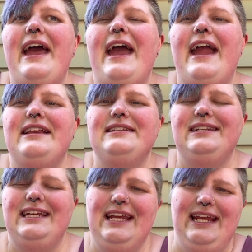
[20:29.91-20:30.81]
And
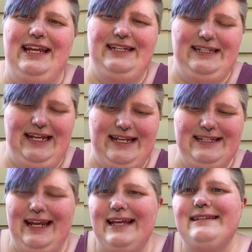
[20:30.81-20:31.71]
he is,
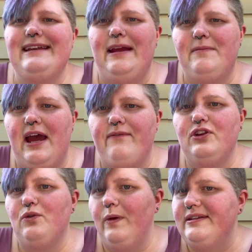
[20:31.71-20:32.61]
yes, he is named
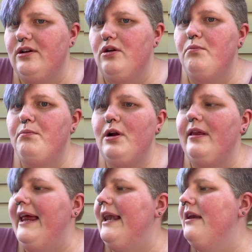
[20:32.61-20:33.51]
after the wizard
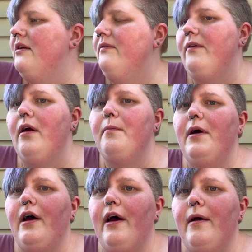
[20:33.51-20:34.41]
Merlin
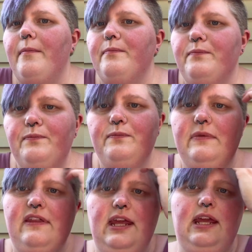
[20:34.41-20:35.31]
from
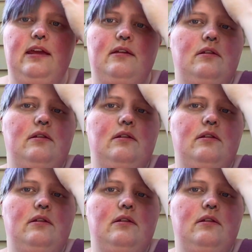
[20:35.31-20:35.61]
the